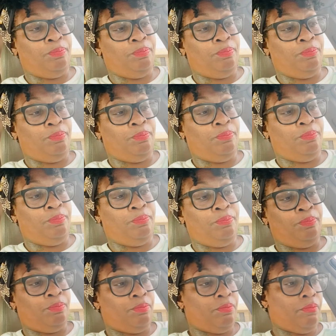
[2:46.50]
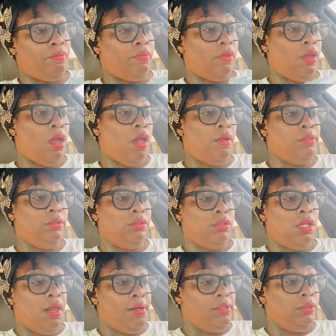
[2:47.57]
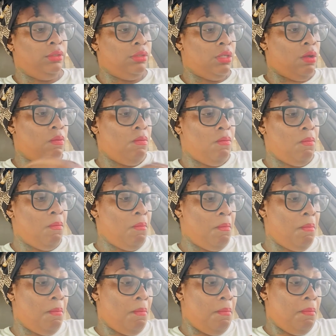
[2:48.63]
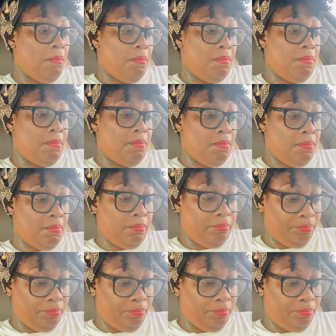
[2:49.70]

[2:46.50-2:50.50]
(no one is talking)